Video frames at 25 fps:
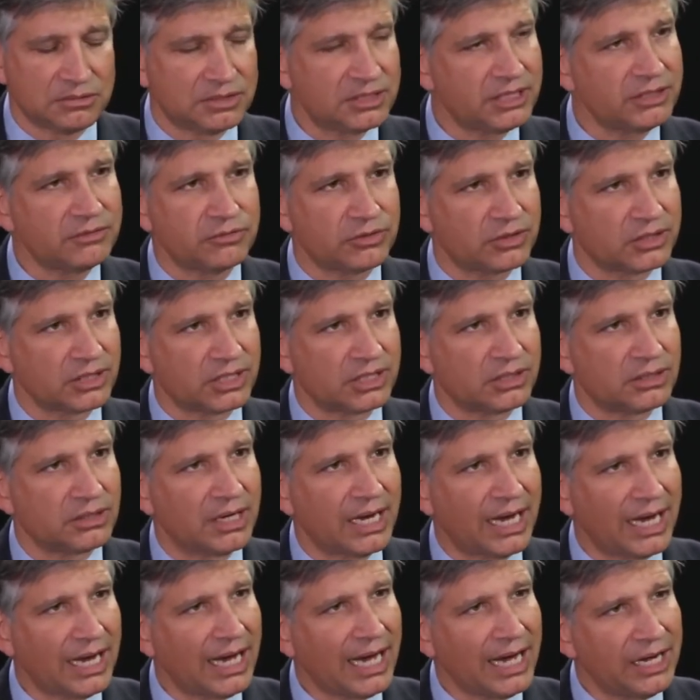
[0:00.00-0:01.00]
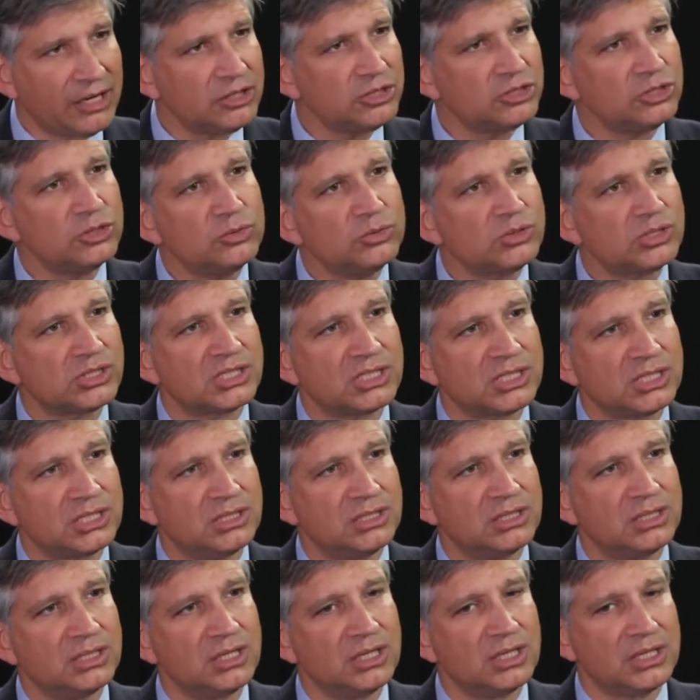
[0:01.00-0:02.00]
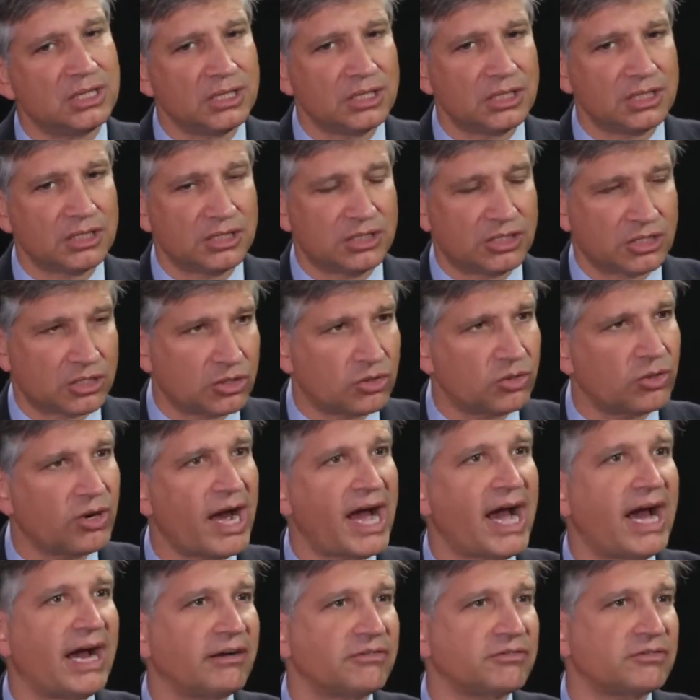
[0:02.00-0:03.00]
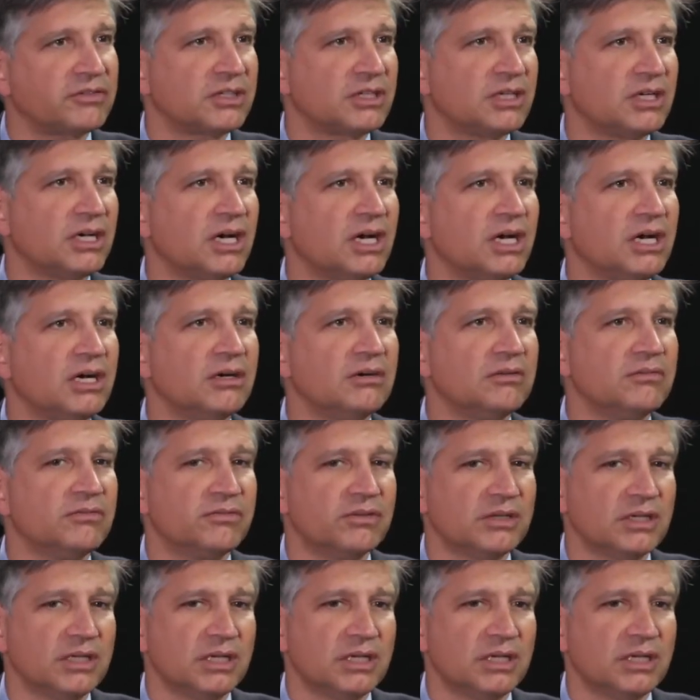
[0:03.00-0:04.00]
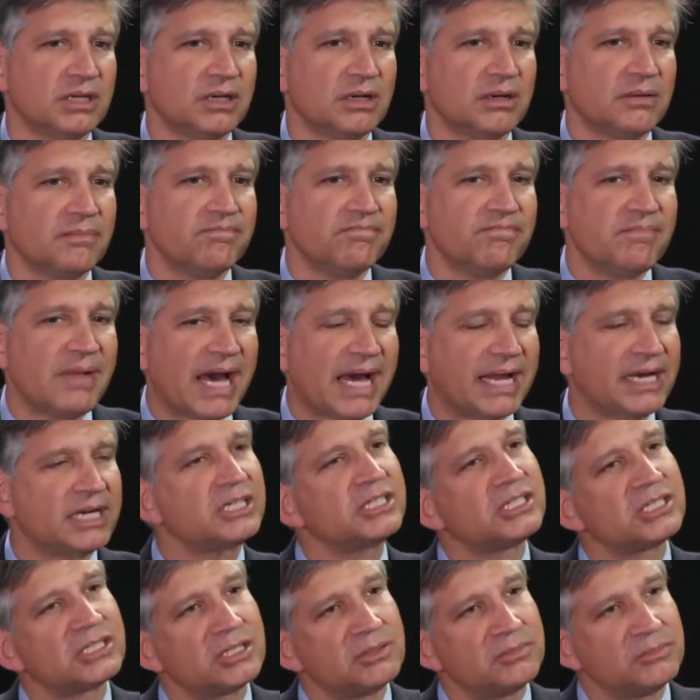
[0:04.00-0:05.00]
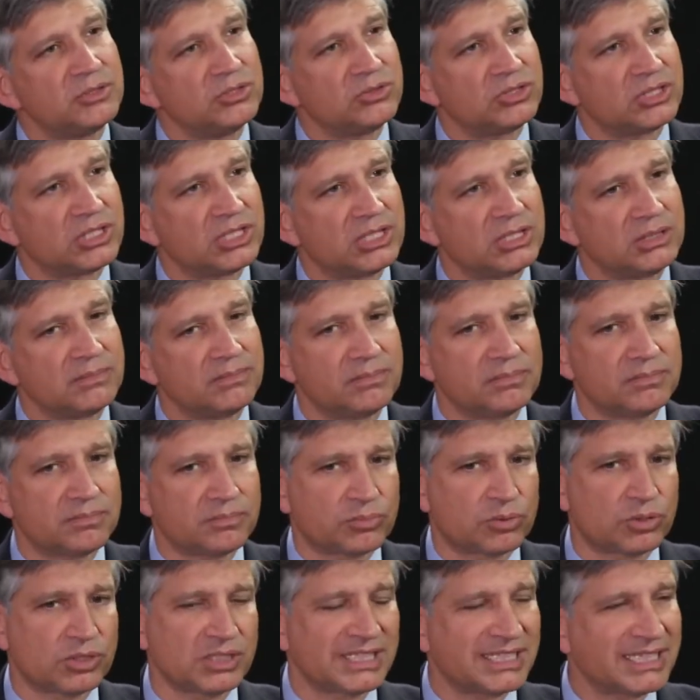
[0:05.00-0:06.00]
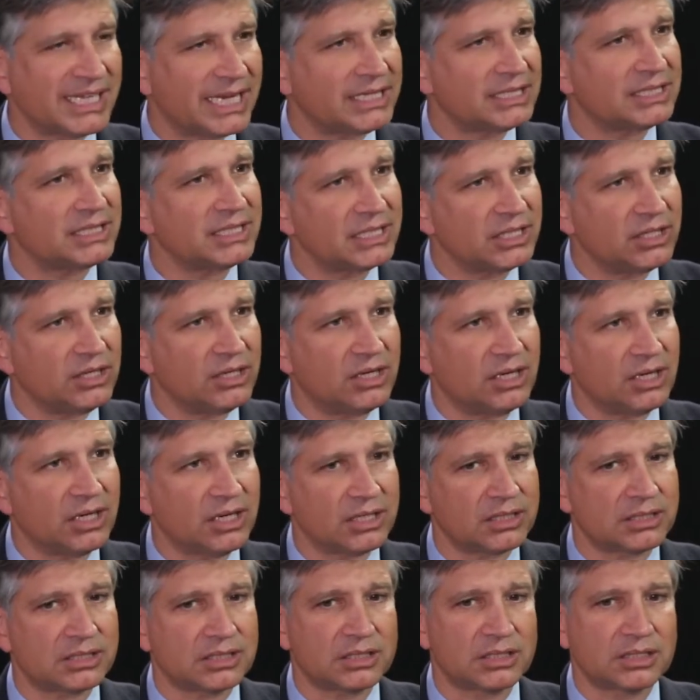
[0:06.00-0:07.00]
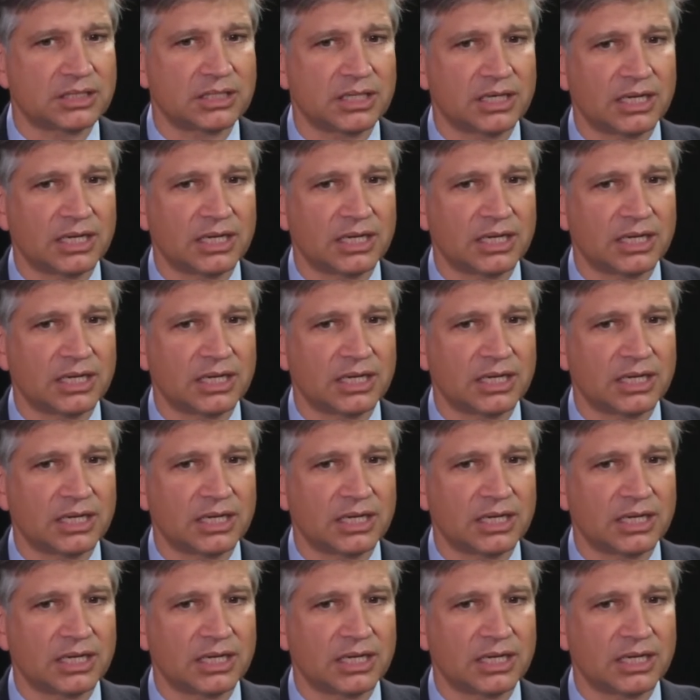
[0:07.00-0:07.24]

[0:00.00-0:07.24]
differently. How do you see the craft of managing the museum, presenting art,